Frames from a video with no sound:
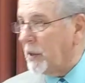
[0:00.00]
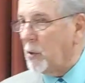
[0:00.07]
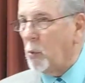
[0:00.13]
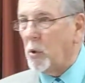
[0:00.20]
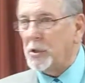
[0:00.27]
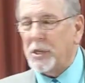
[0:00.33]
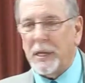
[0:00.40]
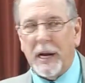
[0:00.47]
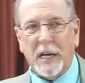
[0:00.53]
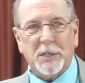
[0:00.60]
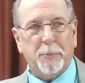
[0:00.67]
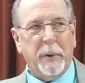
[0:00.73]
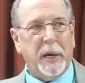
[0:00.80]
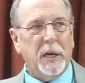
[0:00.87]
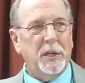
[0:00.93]
The words that I
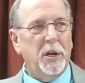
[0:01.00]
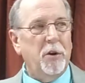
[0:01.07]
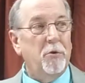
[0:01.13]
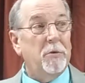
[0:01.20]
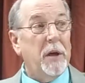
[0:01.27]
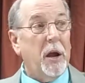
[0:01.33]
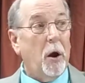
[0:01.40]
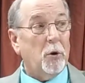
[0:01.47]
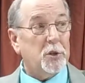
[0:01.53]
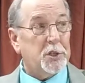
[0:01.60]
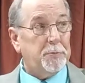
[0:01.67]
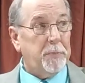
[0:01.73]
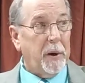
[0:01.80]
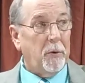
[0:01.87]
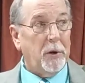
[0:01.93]
speak unto you, they are
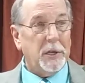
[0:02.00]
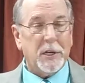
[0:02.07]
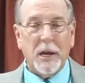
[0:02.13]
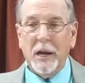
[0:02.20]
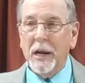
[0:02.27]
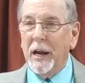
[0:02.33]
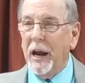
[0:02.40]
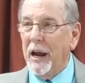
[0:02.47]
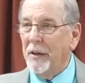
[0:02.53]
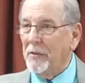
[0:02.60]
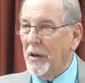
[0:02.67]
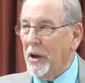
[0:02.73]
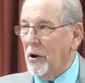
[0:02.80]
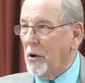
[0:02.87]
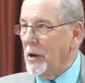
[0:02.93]
spirit and
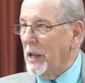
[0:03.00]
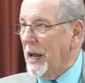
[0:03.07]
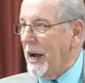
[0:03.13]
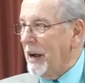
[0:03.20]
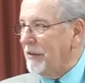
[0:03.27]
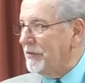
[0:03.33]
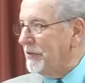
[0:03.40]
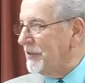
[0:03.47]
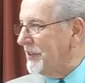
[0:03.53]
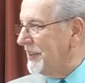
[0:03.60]
they are life.